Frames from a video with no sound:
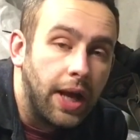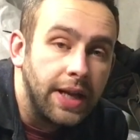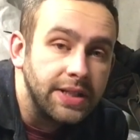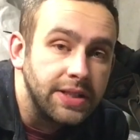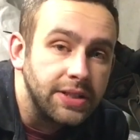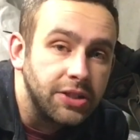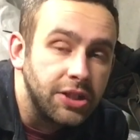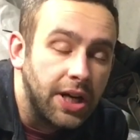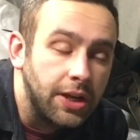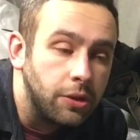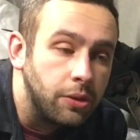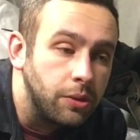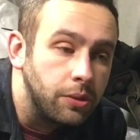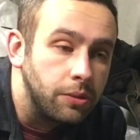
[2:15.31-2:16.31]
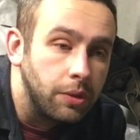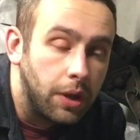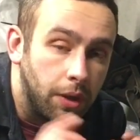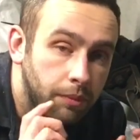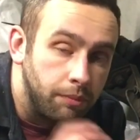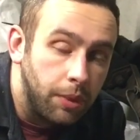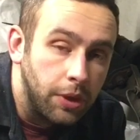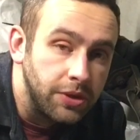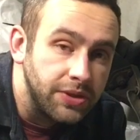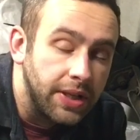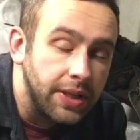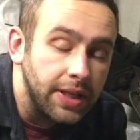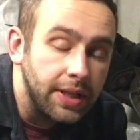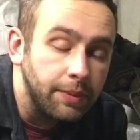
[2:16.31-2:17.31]
Alex's channel, I'll post
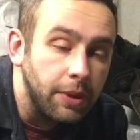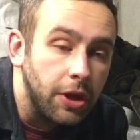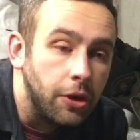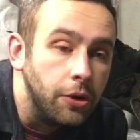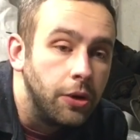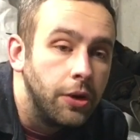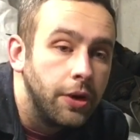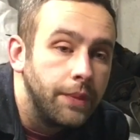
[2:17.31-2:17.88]
that in the link below,